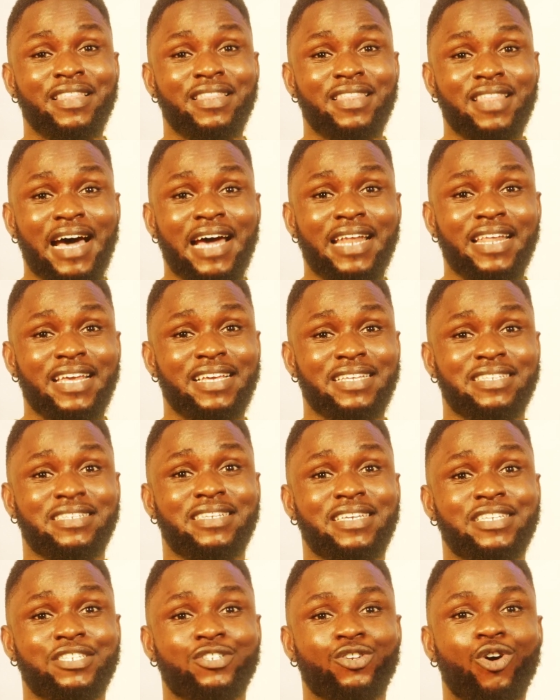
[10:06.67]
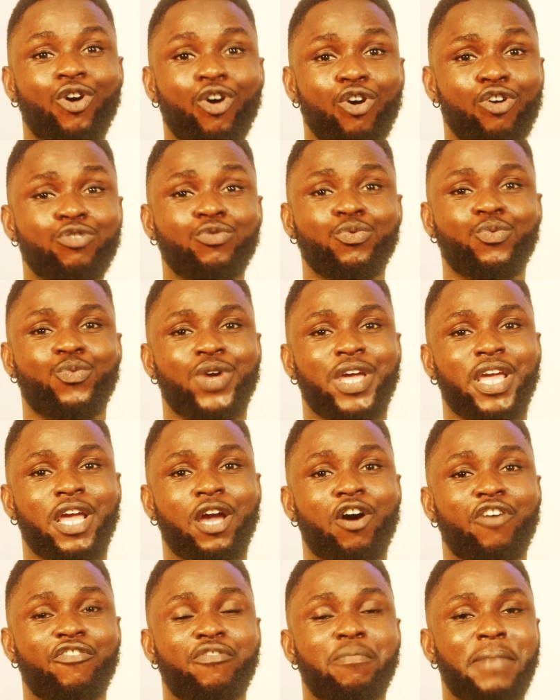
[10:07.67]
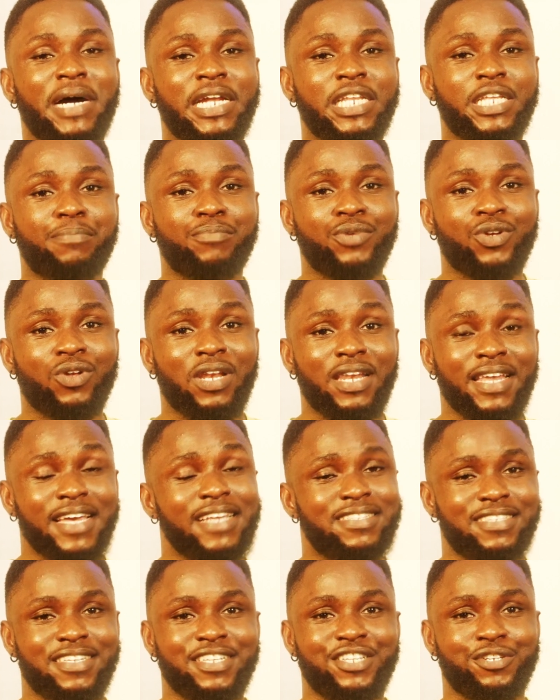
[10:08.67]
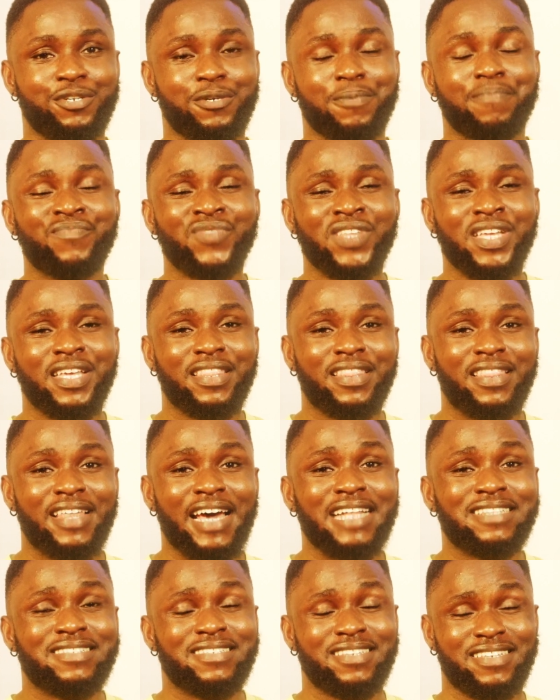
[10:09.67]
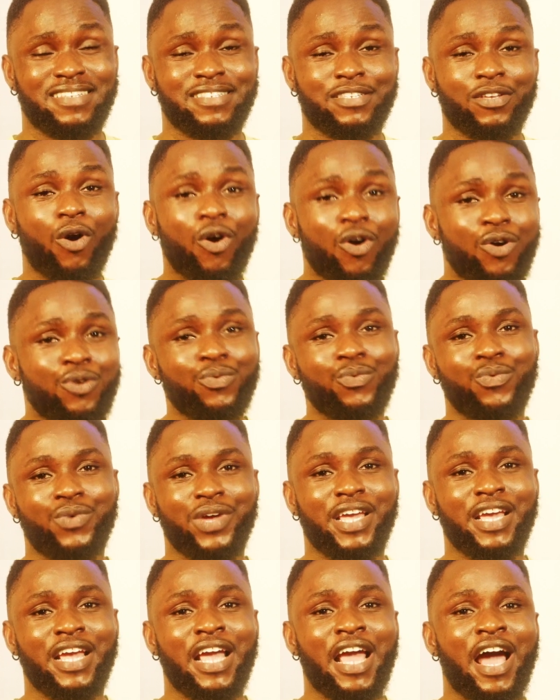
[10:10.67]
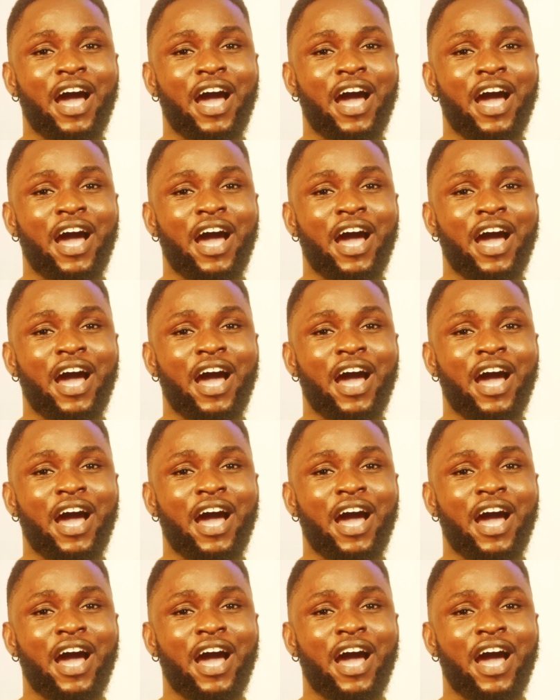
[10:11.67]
That is his own way of manipulating you. That's his own way